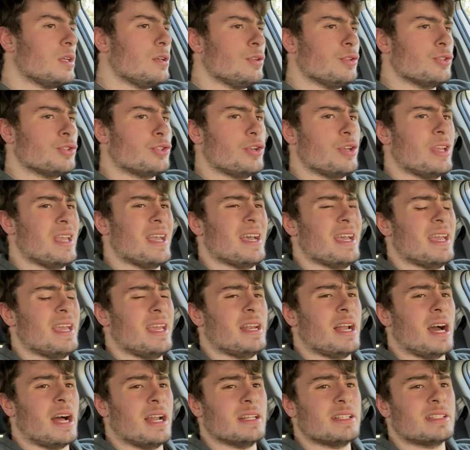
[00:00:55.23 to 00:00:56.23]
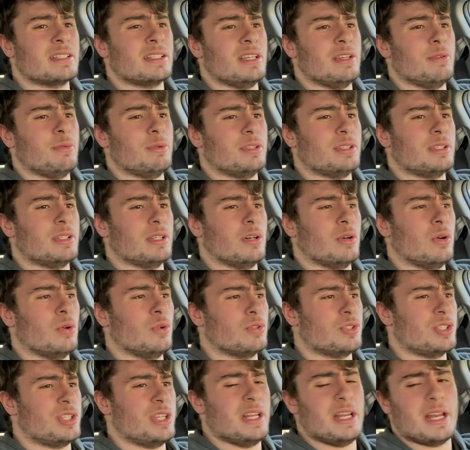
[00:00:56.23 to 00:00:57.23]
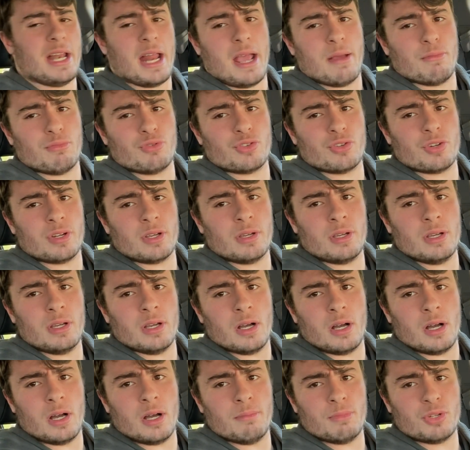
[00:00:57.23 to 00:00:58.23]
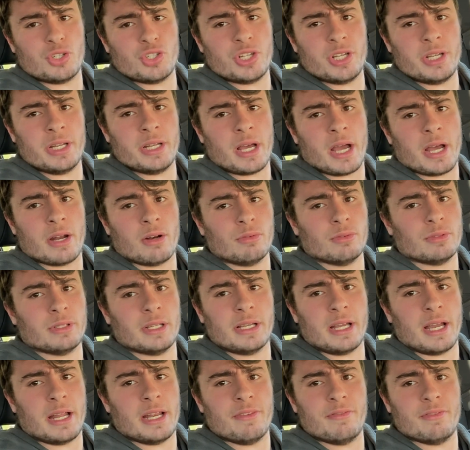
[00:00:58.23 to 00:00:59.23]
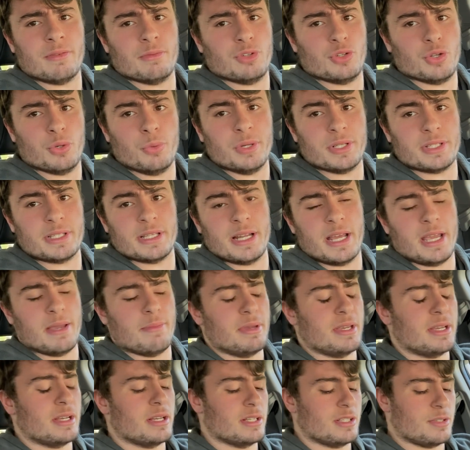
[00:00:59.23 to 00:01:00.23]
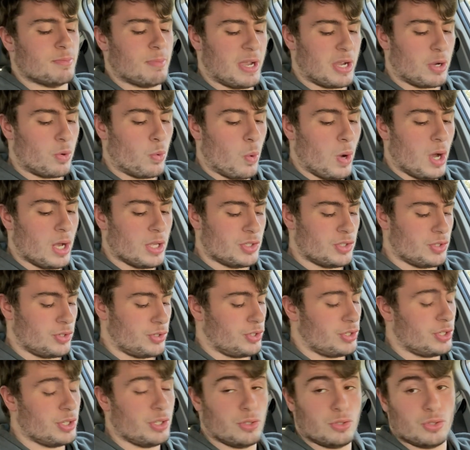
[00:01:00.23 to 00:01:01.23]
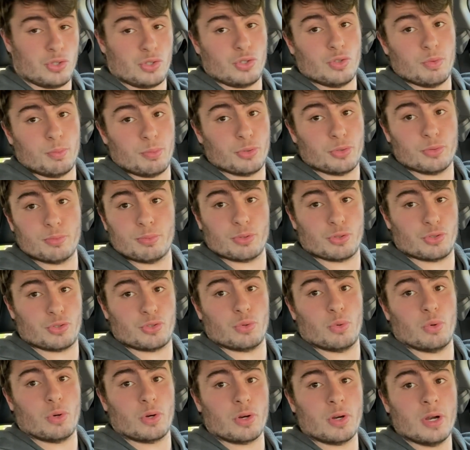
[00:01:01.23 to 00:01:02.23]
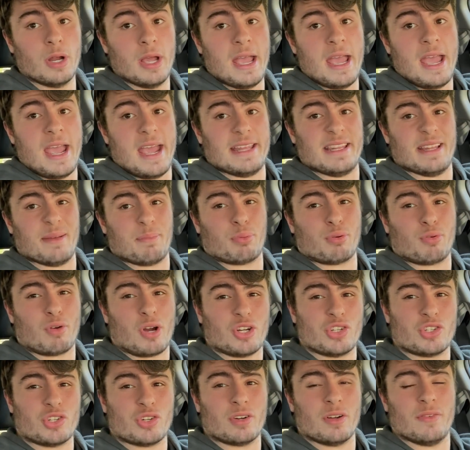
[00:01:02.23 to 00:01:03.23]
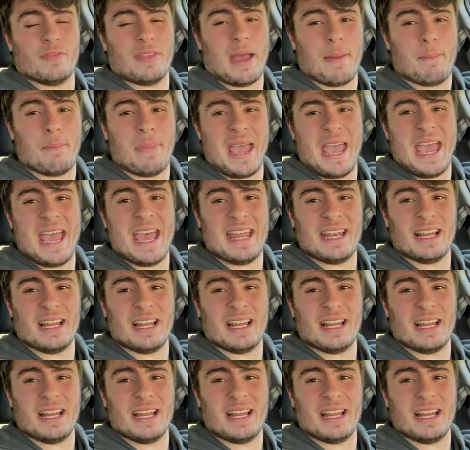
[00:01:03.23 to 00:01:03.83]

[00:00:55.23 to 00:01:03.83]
so yeah, and honestly, with the whole seated hamstring machine, I don't think I'd even do it today because my quads are still super duper sore, and the pressure of that pad